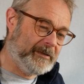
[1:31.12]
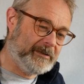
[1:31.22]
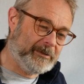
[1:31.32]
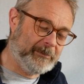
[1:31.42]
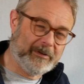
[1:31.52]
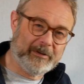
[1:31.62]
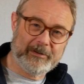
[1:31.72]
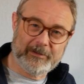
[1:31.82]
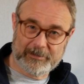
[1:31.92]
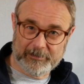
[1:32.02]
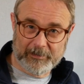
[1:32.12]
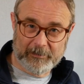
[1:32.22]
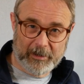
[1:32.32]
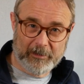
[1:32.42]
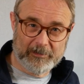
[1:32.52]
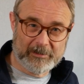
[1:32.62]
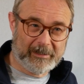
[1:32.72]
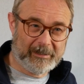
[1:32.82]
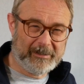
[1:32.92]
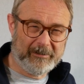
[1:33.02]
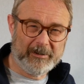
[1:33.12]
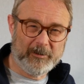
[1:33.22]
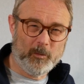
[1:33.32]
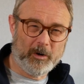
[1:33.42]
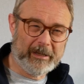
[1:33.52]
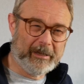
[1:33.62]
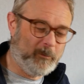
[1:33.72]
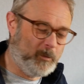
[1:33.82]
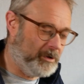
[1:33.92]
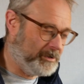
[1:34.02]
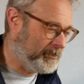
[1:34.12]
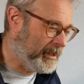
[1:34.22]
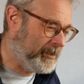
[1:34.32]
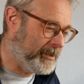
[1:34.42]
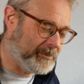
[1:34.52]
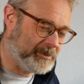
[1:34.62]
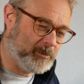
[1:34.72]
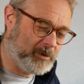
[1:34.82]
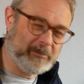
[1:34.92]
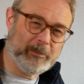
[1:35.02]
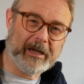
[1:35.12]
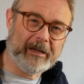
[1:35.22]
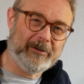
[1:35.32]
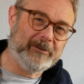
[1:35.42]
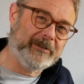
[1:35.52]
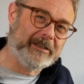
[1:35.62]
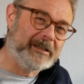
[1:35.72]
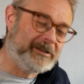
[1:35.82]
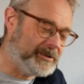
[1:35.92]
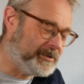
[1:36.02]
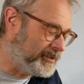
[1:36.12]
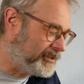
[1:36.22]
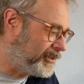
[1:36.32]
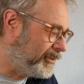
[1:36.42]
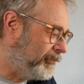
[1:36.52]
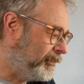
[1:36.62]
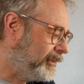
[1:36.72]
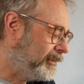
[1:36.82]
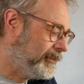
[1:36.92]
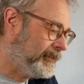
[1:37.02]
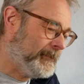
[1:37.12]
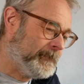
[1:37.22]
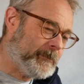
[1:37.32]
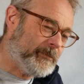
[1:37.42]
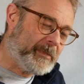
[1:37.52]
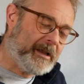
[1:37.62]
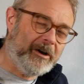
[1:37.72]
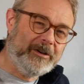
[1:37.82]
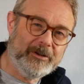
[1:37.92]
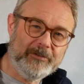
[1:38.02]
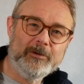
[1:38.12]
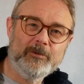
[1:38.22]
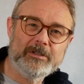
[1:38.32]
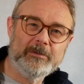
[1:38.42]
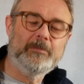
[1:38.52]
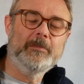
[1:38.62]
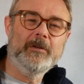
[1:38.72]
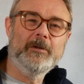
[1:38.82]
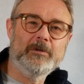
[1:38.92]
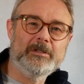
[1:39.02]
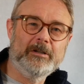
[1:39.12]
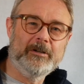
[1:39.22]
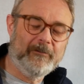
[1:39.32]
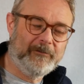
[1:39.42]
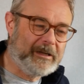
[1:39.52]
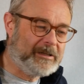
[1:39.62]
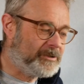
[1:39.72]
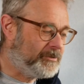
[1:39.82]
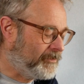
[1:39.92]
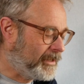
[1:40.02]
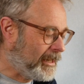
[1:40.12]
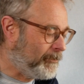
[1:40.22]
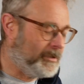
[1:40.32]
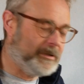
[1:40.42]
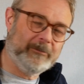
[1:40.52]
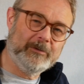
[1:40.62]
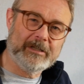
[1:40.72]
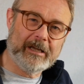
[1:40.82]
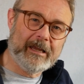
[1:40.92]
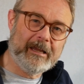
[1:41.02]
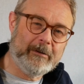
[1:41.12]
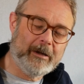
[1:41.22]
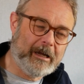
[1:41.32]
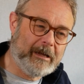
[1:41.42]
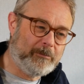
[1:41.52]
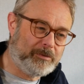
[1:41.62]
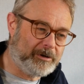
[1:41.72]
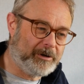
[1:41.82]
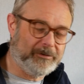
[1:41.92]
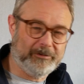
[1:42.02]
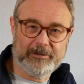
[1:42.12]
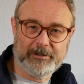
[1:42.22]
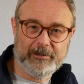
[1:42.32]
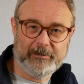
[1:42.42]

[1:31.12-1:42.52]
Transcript: some of the modes, and I don't know why that was. Maybe I just wasn't paying enough attention at the time. I knew there was a feature of the camera that was a product